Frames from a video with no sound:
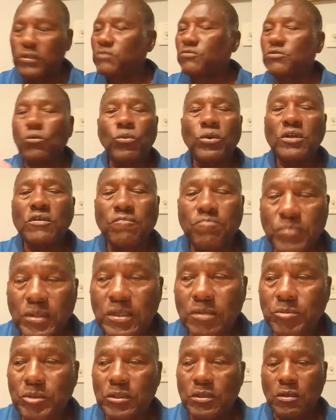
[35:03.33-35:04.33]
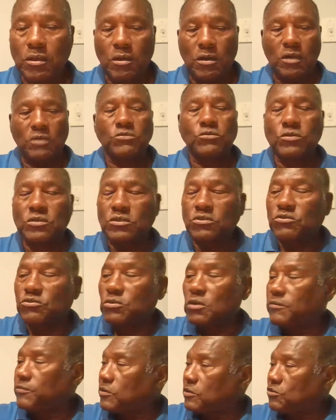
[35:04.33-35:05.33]
One of many, many laws. You couldn't
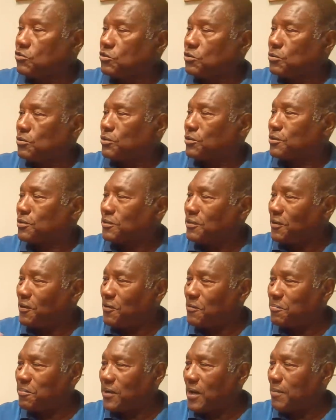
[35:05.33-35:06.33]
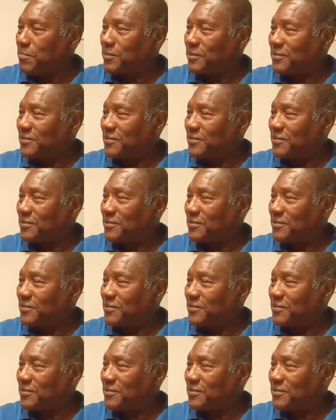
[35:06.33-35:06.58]
serve on a jury. You couldn't own property.